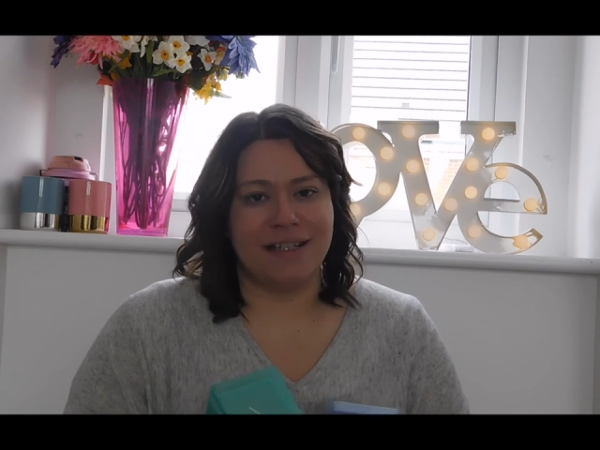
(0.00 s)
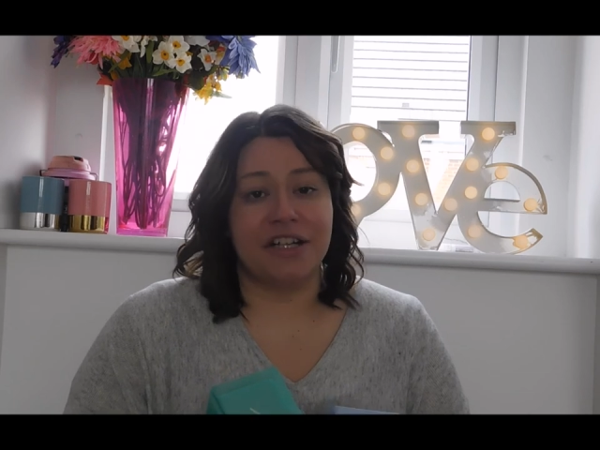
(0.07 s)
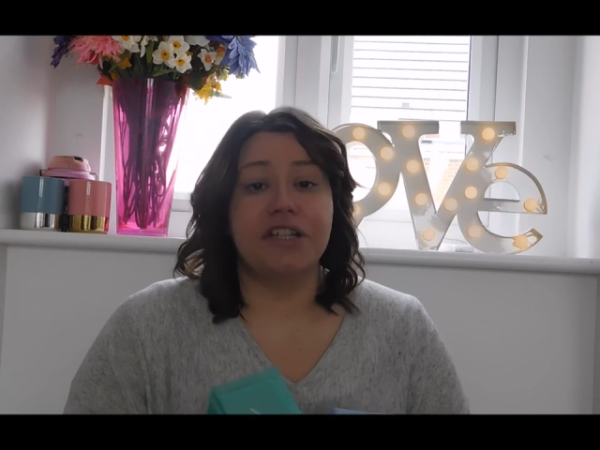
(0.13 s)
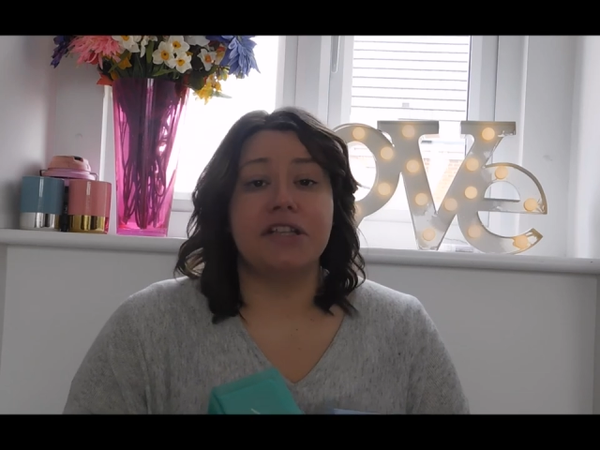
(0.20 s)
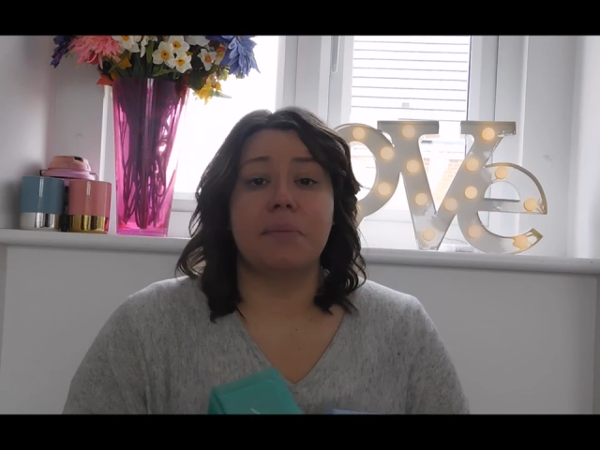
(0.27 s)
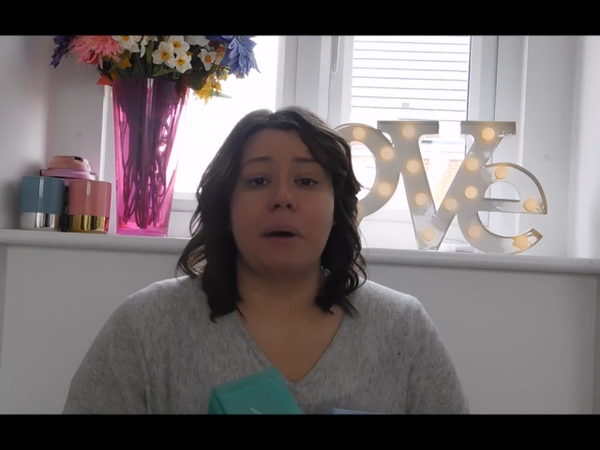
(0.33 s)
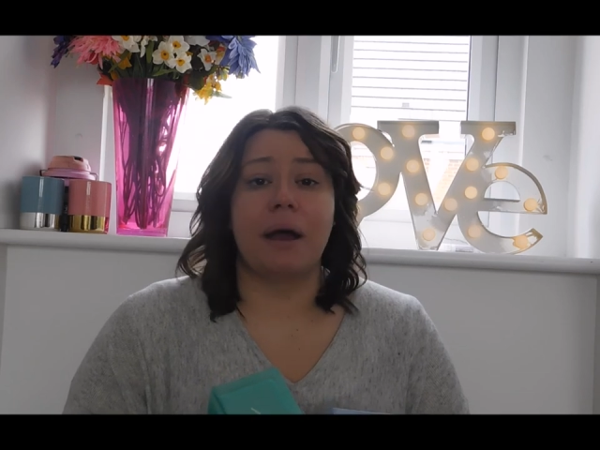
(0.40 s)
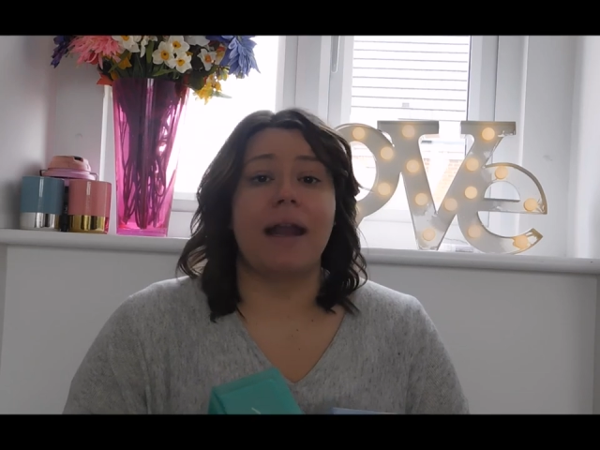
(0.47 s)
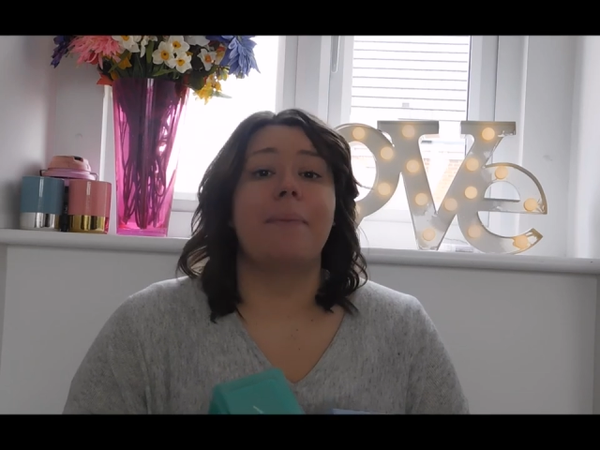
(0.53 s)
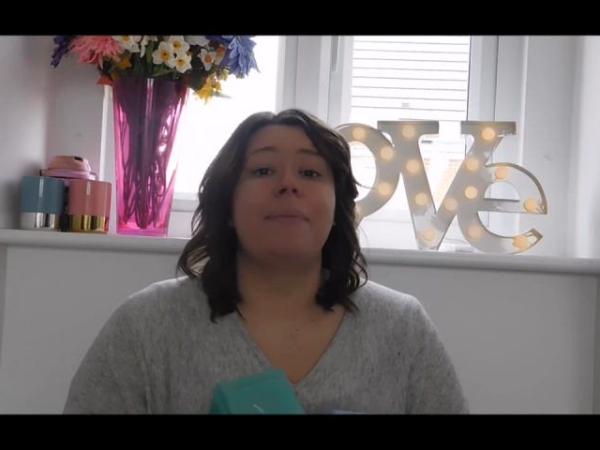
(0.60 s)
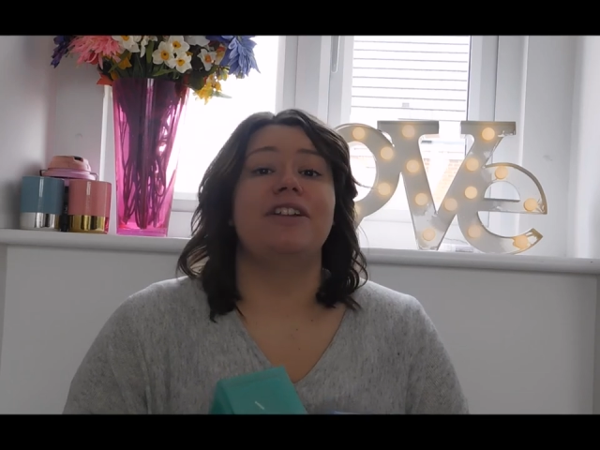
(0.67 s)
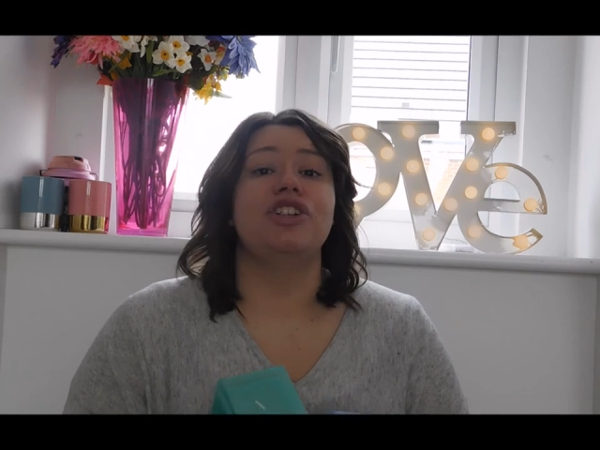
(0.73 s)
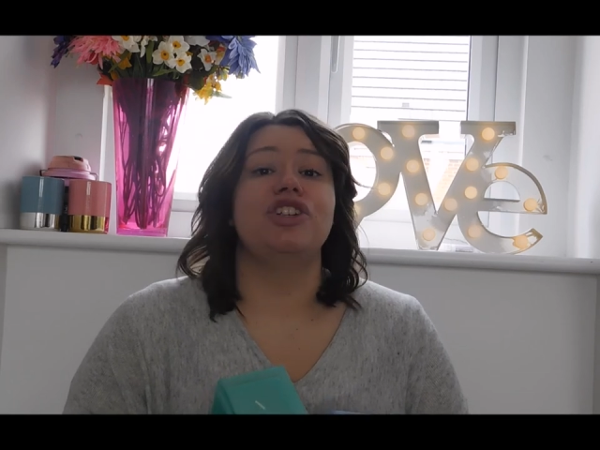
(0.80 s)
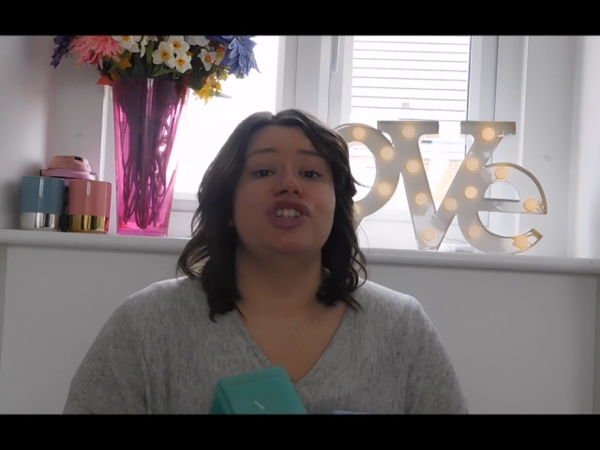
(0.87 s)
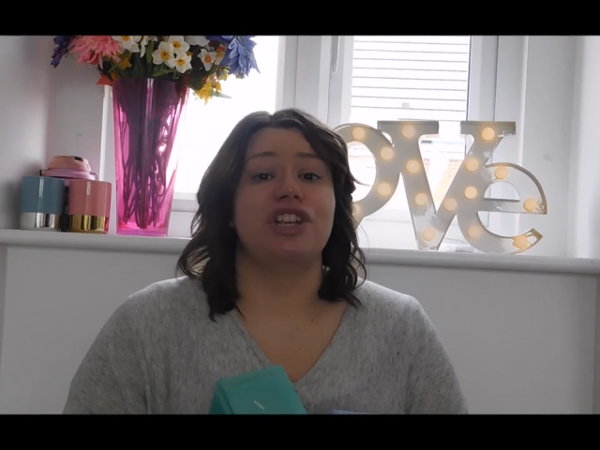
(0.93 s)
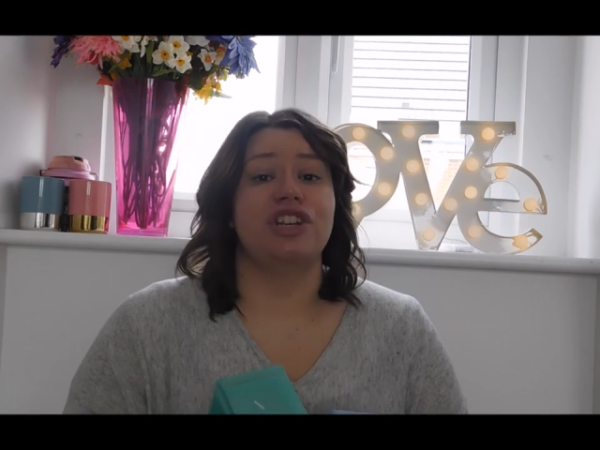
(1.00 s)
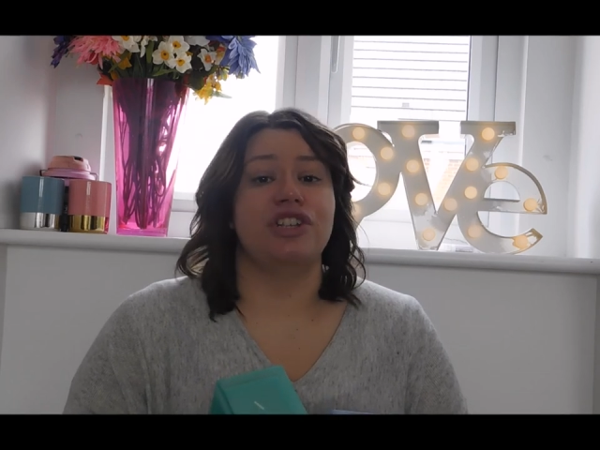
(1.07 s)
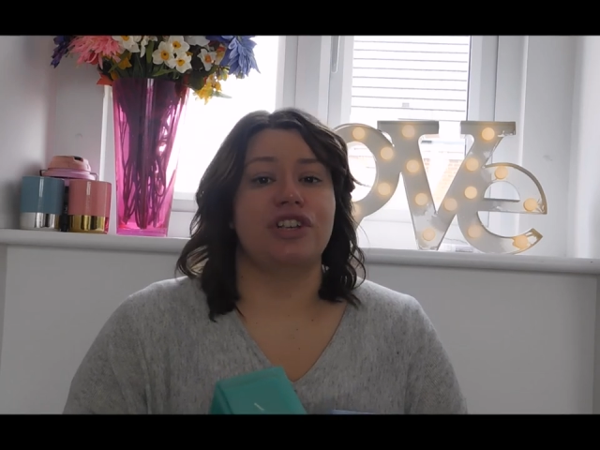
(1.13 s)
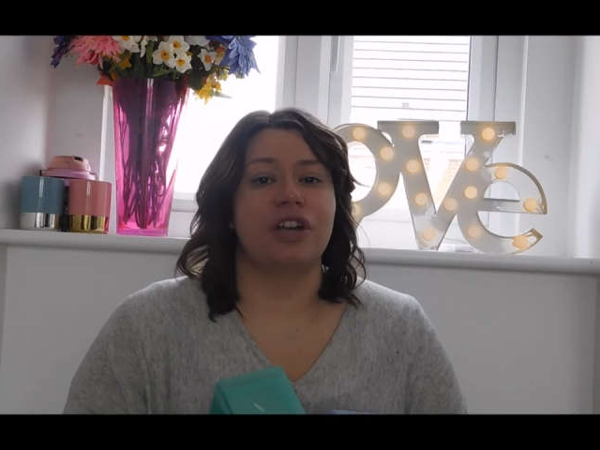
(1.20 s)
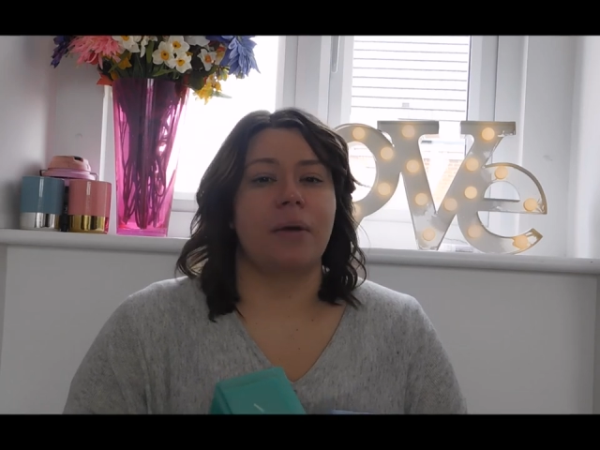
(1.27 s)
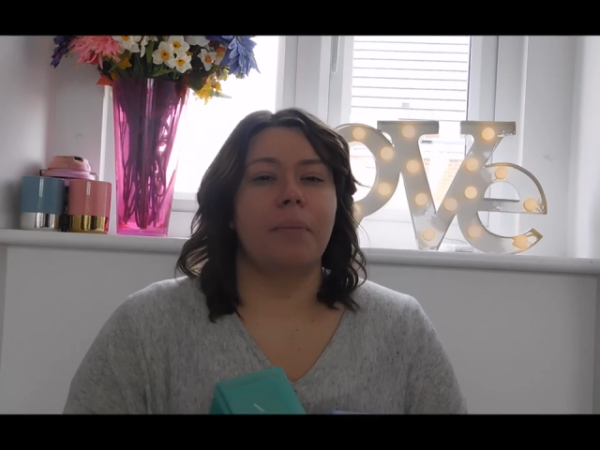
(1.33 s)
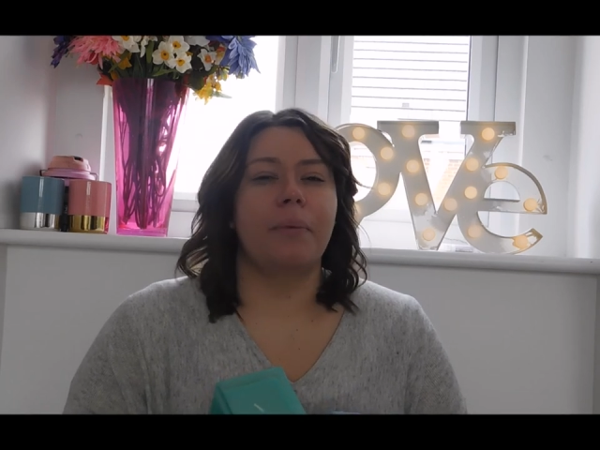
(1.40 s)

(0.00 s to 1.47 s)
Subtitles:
actually the pineapple and ginger,